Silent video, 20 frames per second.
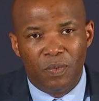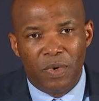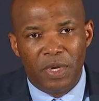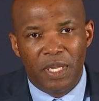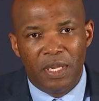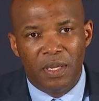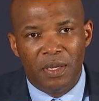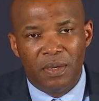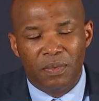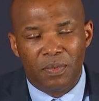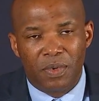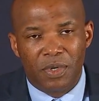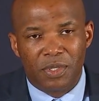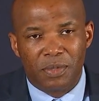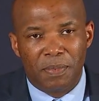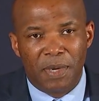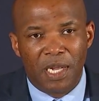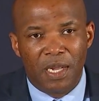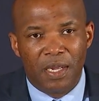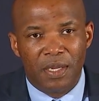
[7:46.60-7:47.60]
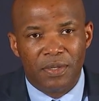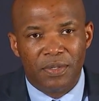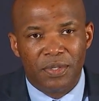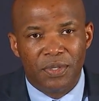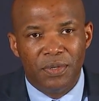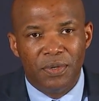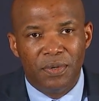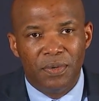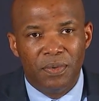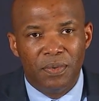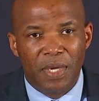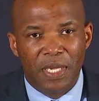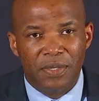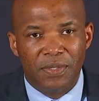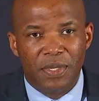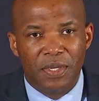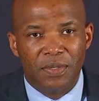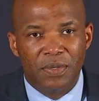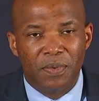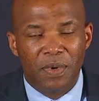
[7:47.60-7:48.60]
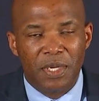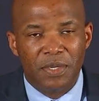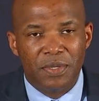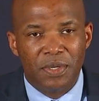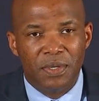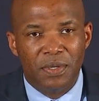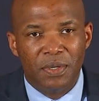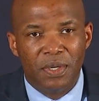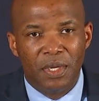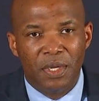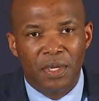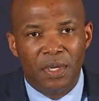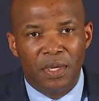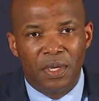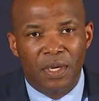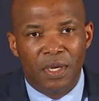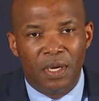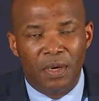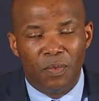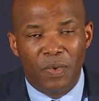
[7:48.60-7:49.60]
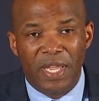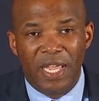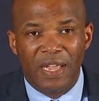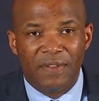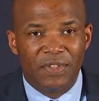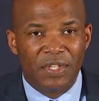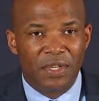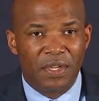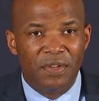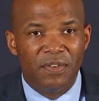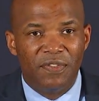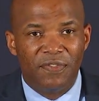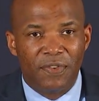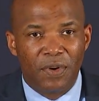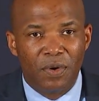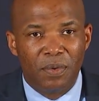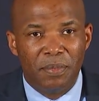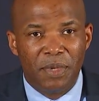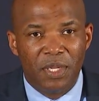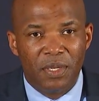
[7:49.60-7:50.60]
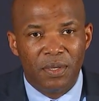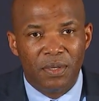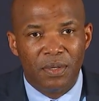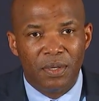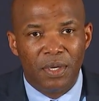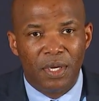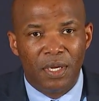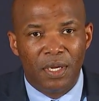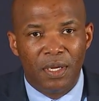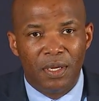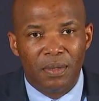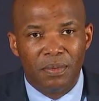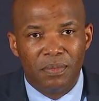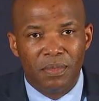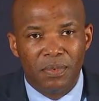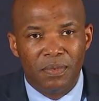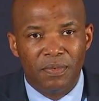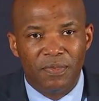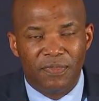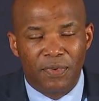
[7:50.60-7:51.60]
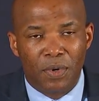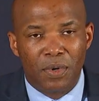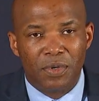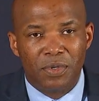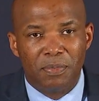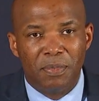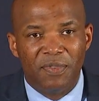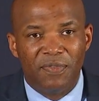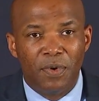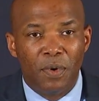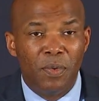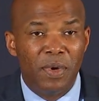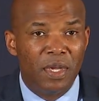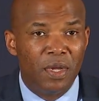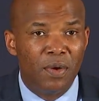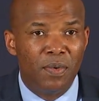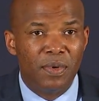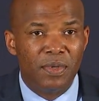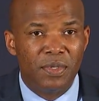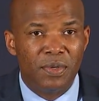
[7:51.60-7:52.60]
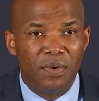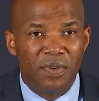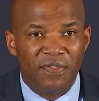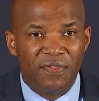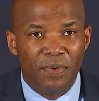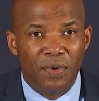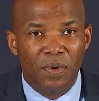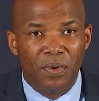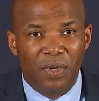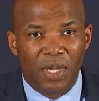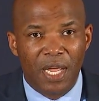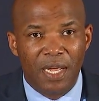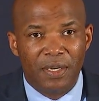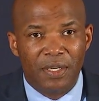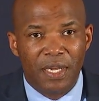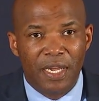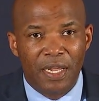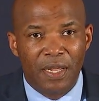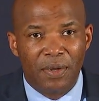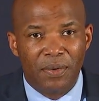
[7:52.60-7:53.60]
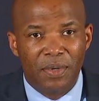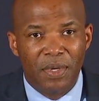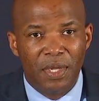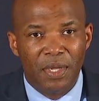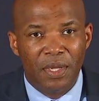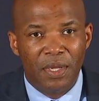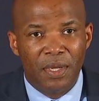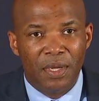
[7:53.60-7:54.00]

when we respond to a situation, we have to confirm it first before we go into a full lockdown.